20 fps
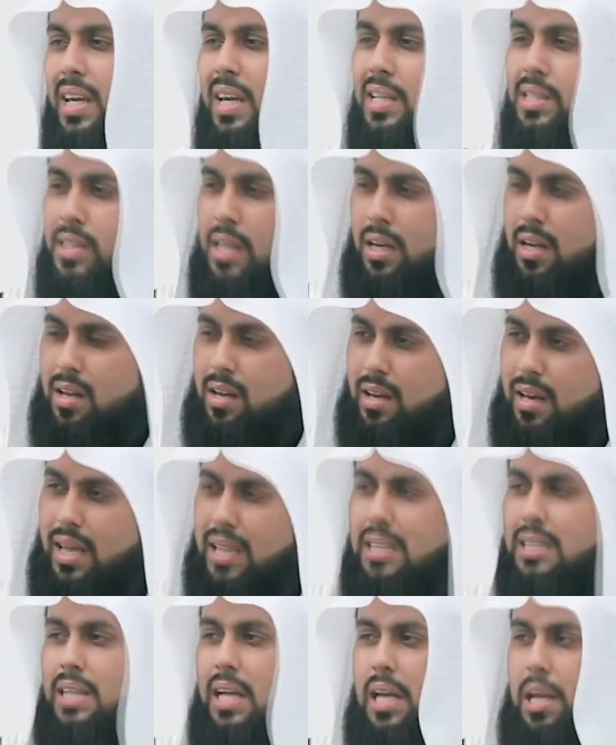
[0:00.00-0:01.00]
He's an
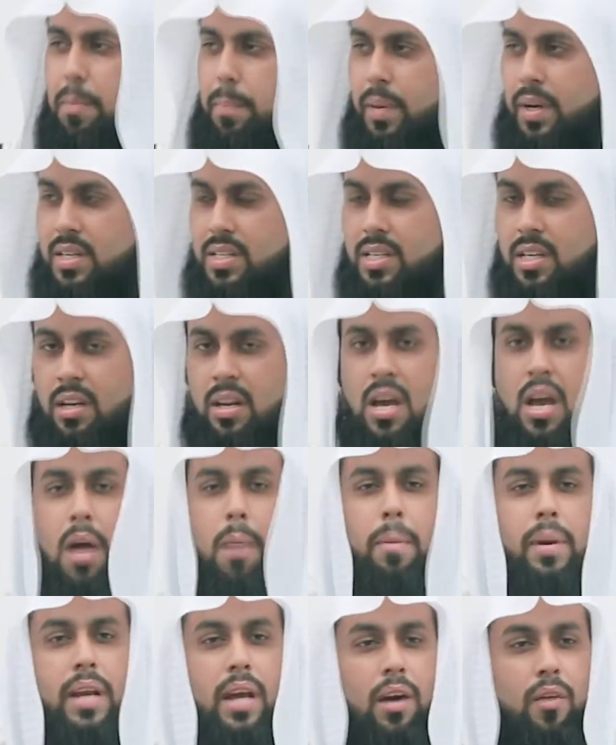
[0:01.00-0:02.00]
elderly person,
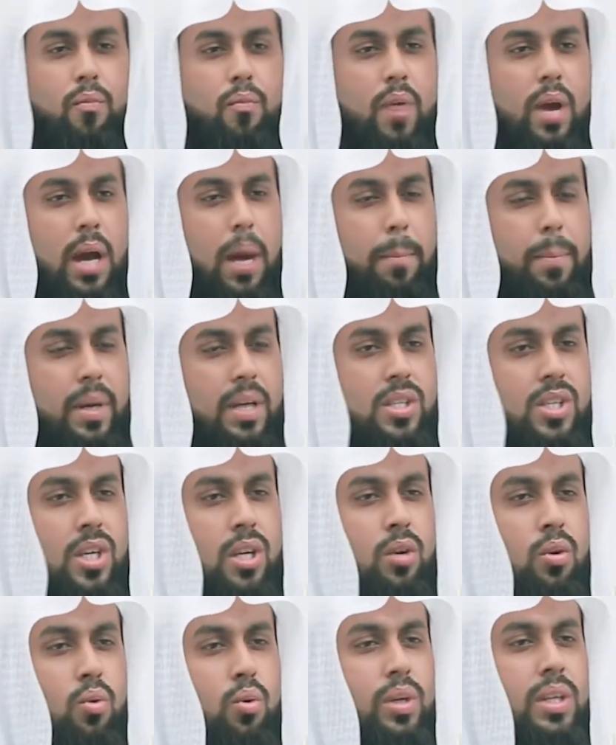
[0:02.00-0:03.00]
but a
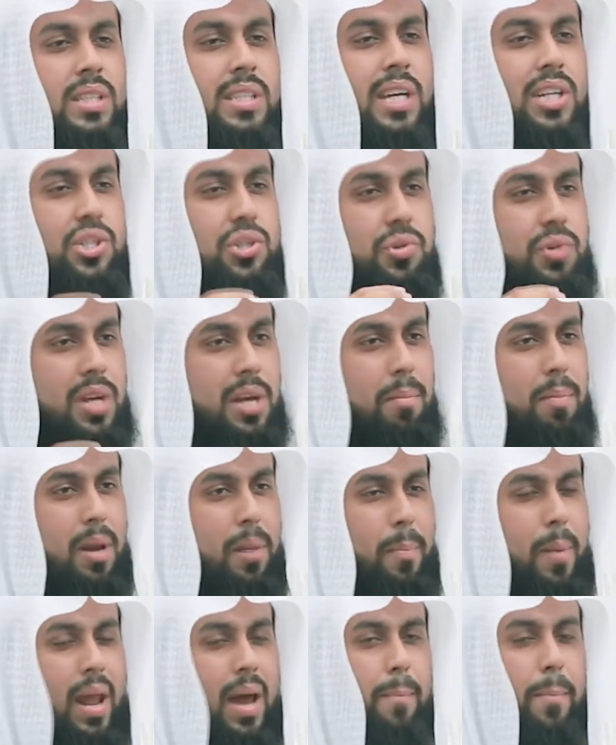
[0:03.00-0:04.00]
person who is extremely
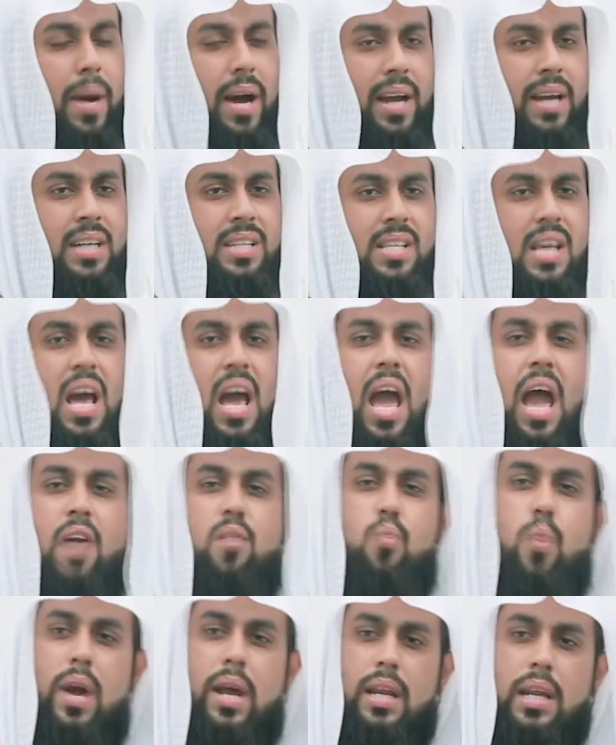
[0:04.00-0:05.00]
pious
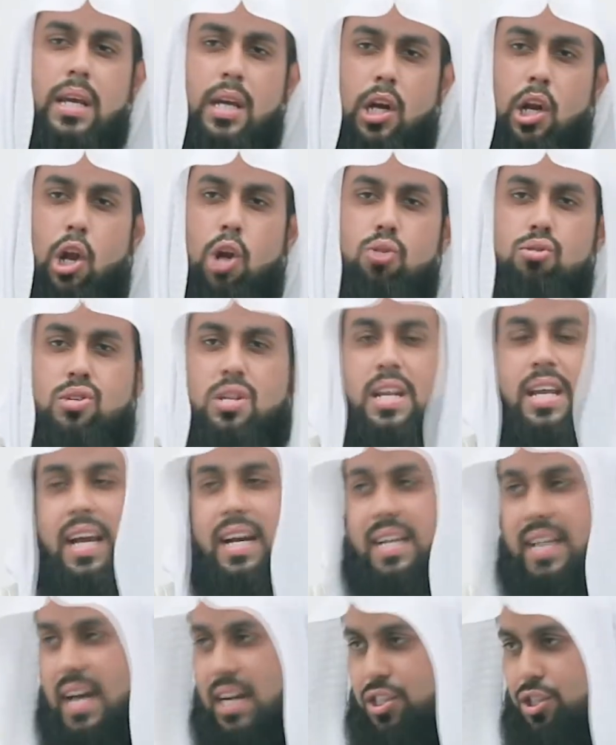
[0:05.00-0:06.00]
and very closely
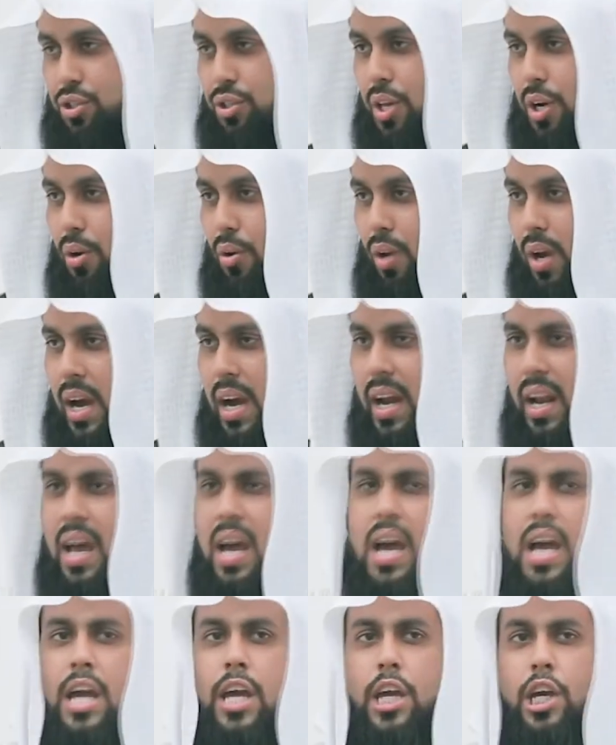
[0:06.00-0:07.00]
attached to the Quran.
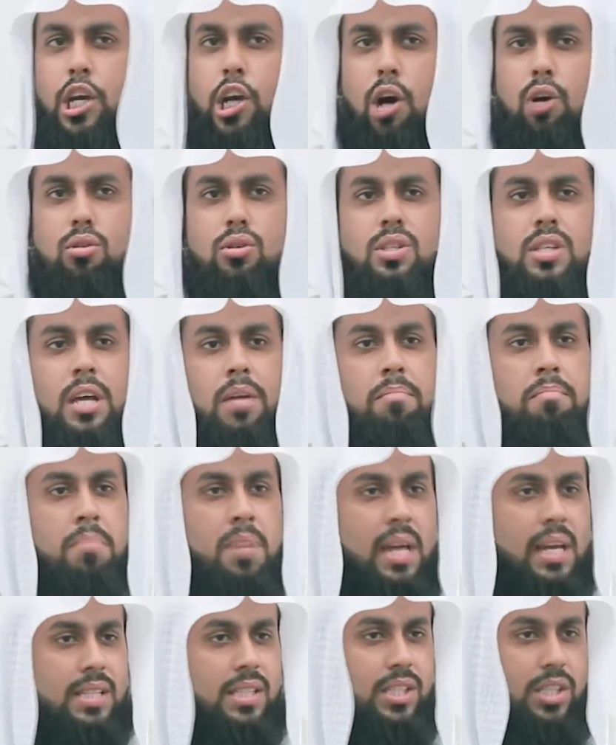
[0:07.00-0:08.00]
He goes and
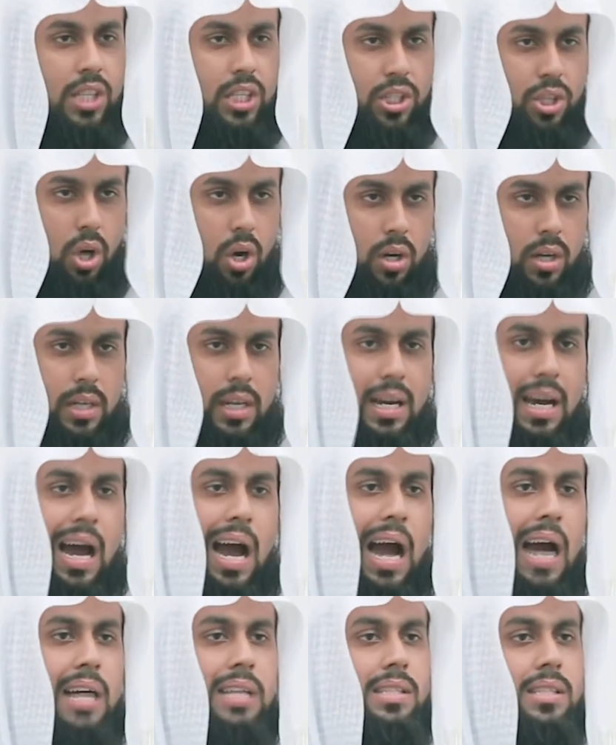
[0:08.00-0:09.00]
meets the doctor,
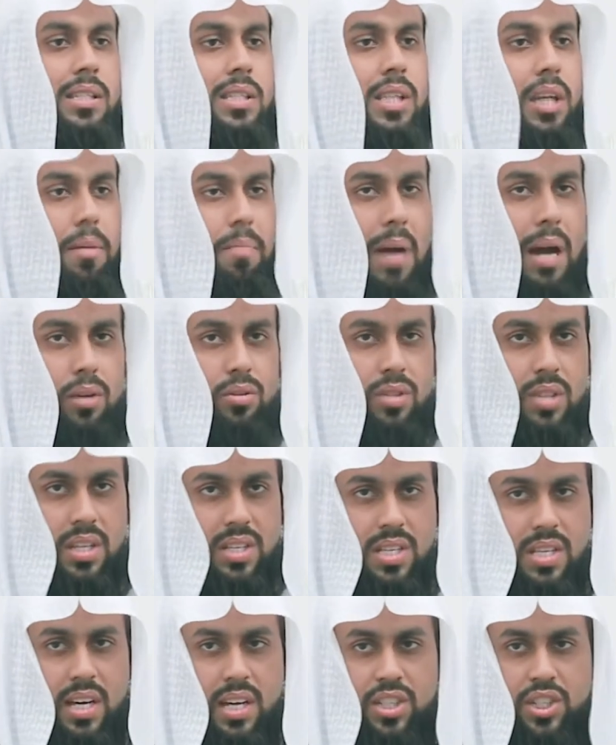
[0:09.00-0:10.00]
asks about the
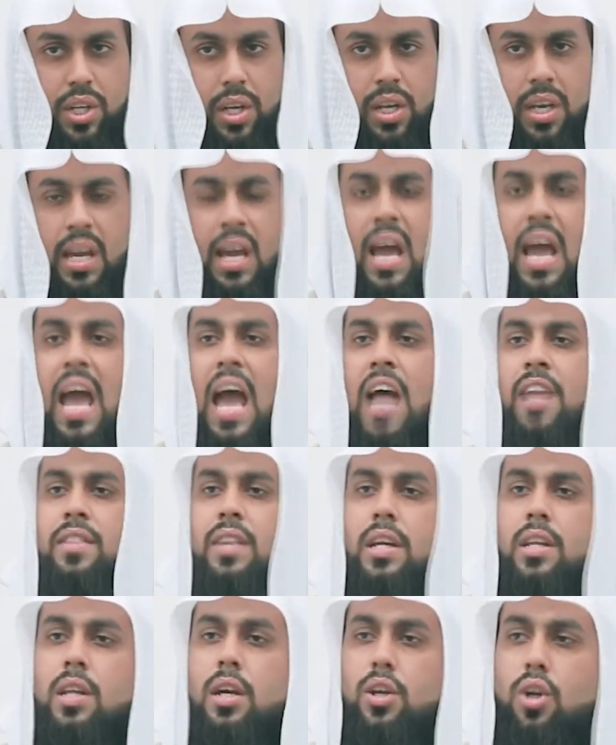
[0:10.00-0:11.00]
surgery, and
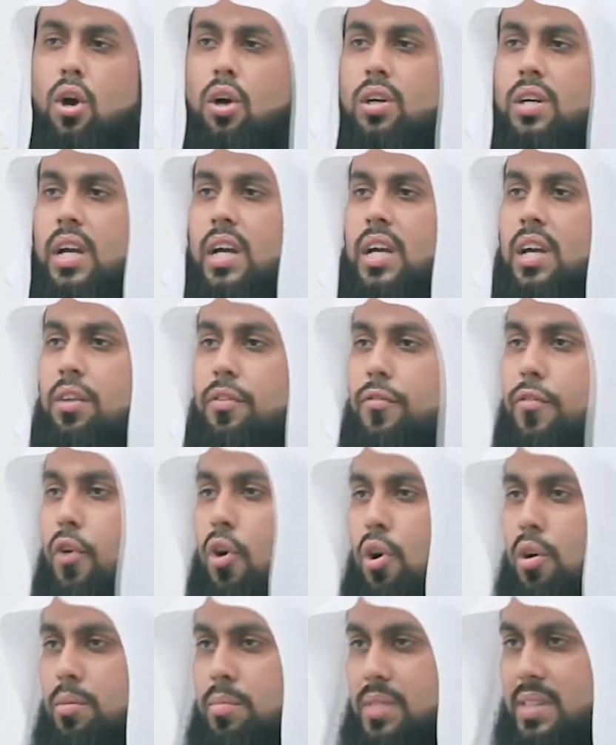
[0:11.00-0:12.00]
the doctor
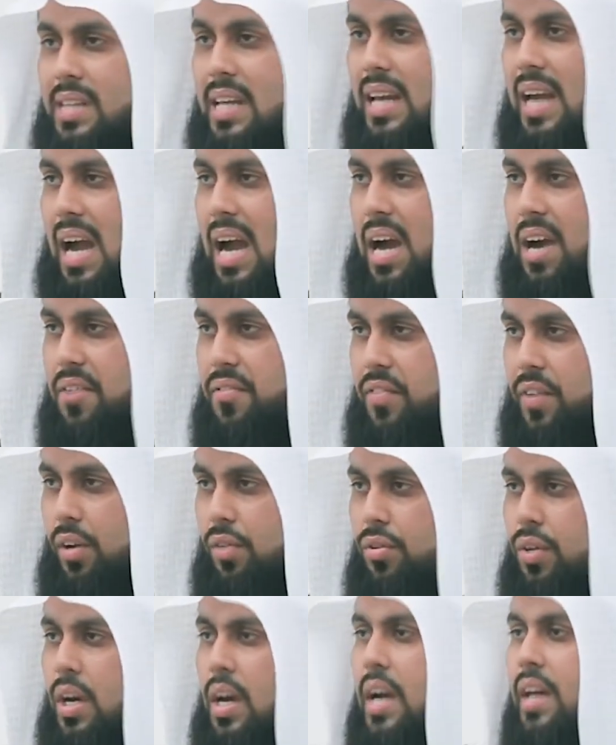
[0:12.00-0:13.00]
informs that
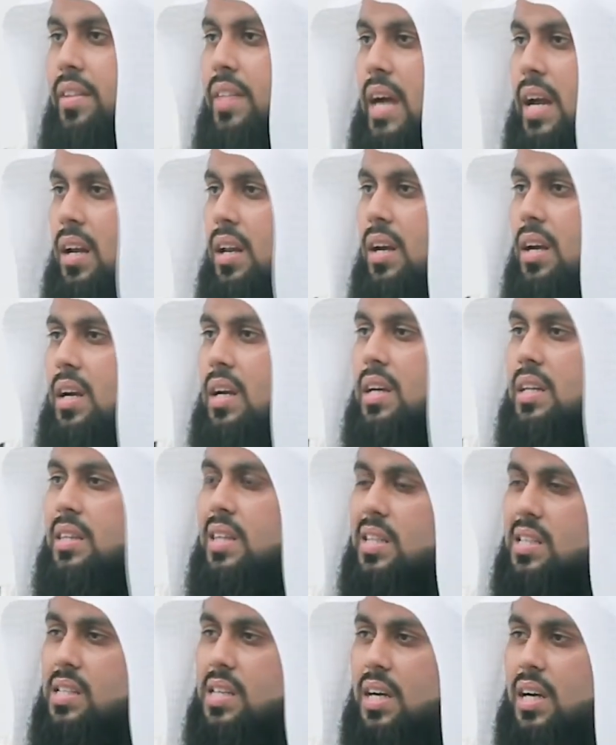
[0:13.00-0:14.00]
Hafidh that
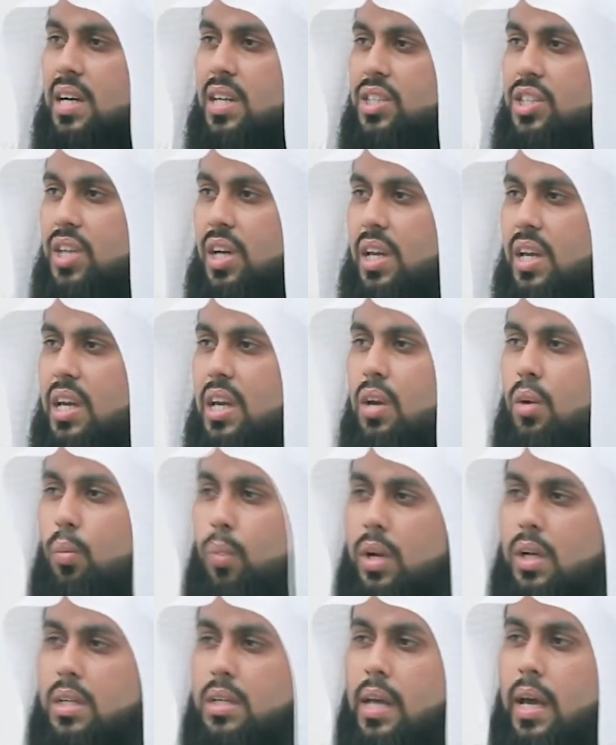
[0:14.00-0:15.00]
the surgery
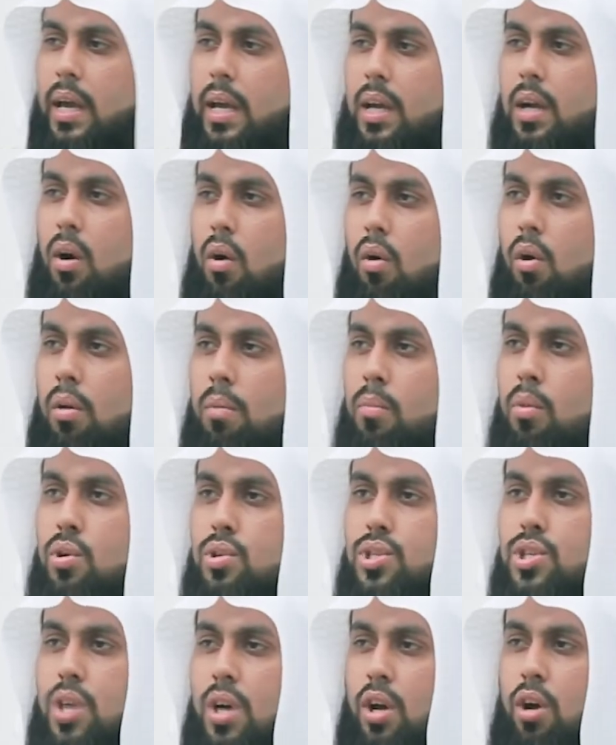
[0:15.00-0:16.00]
will take
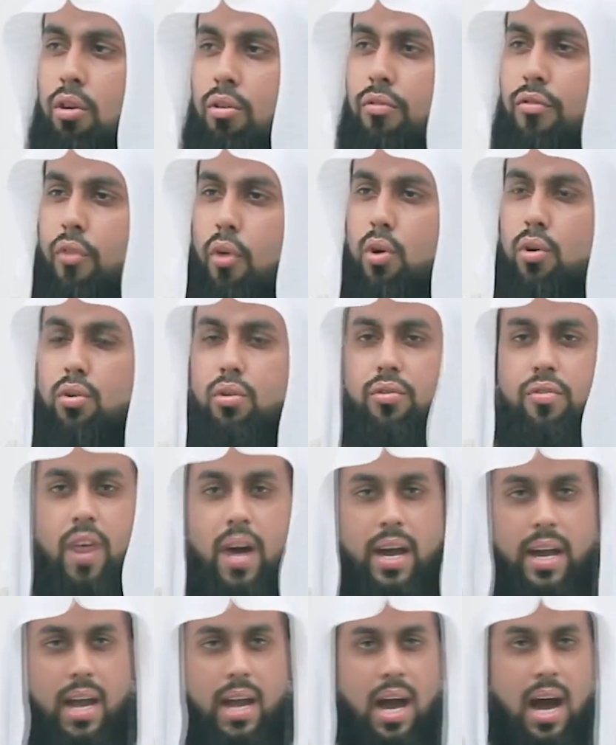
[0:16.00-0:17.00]
almost around 4 to
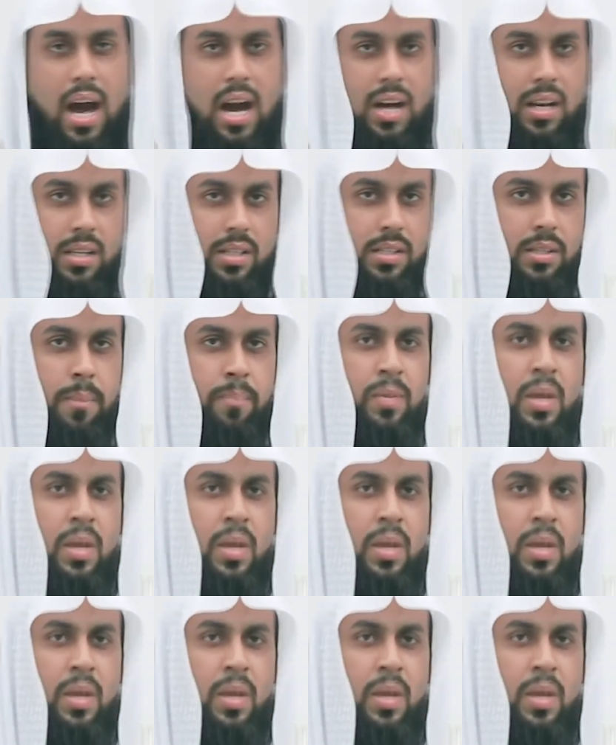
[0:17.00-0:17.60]
5 hours.